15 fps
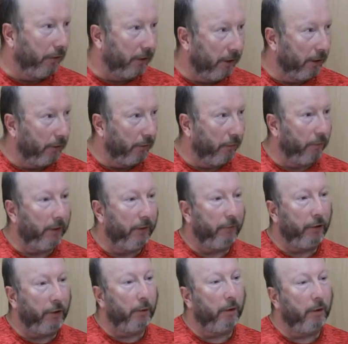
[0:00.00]
yourself.
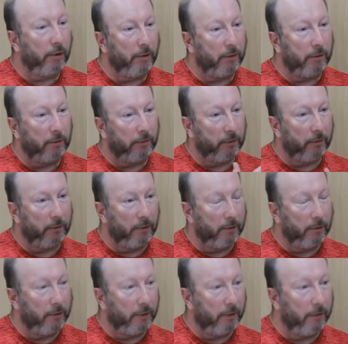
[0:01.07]
If you are
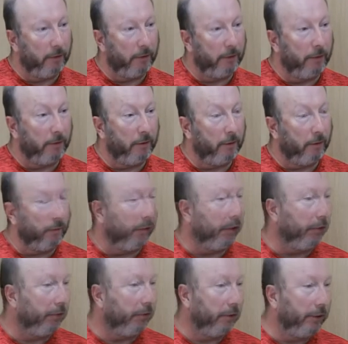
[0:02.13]
of the
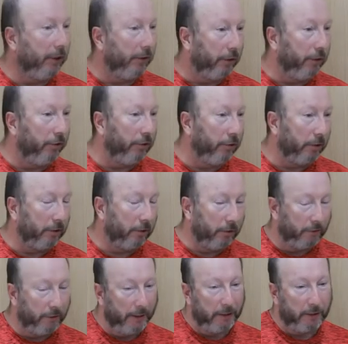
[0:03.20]
young, you know, the younger
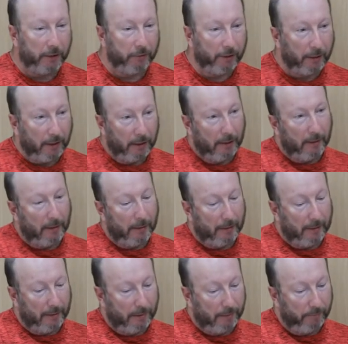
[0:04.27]
sort of category,
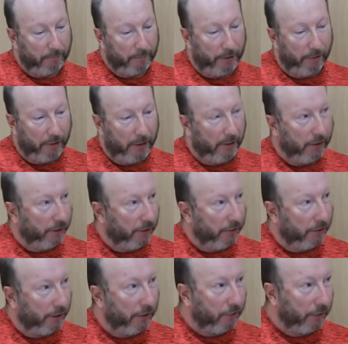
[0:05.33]
you're either going
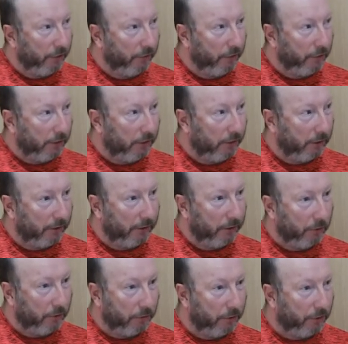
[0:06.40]
to go to university
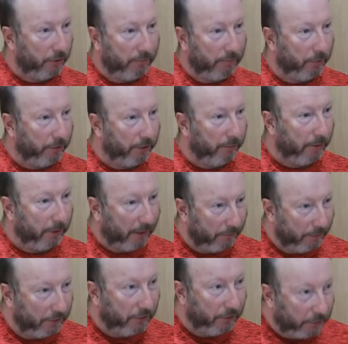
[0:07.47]
or at some point you
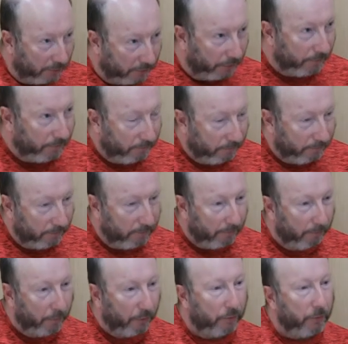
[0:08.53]
have to
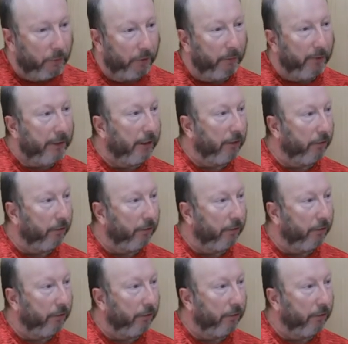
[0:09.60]
move to Armenia